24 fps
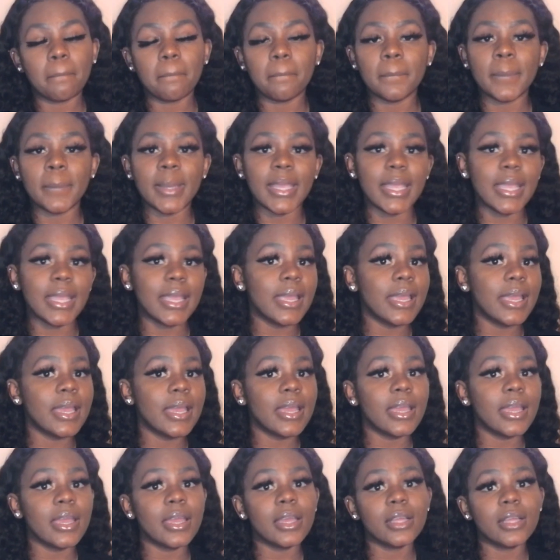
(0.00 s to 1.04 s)

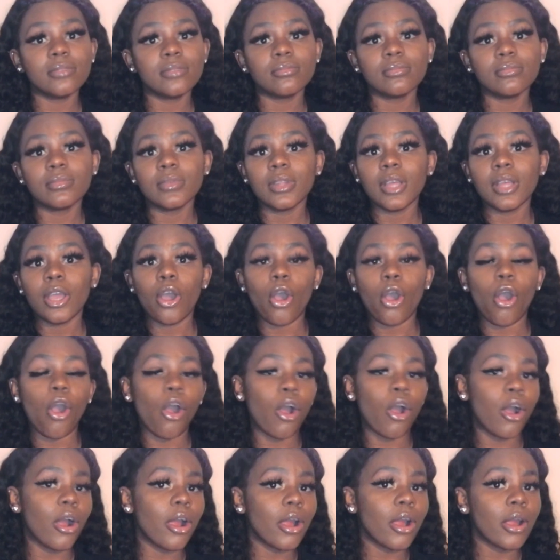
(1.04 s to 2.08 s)
band,
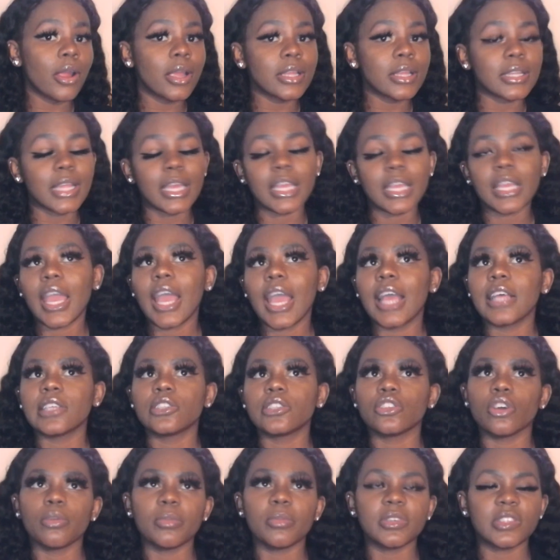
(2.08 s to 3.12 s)
art. Like, it has
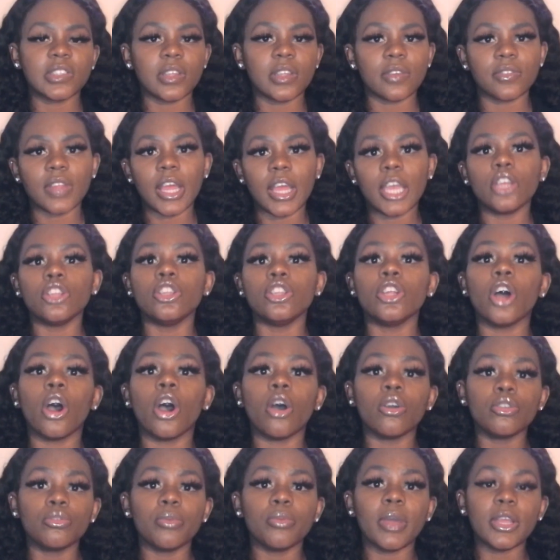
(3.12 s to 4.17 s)
so much stuff. Like, and the
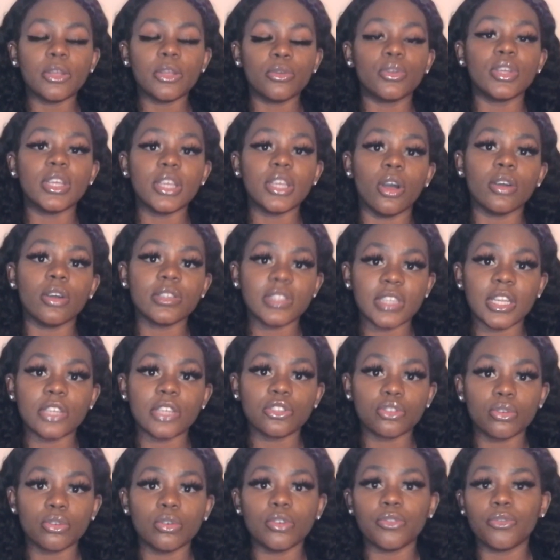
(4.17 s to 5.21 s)
only way you can go to that
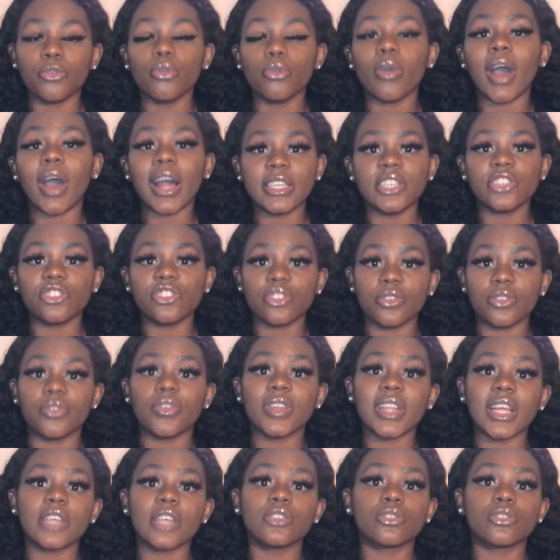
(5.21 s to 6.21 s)
school if you audition for that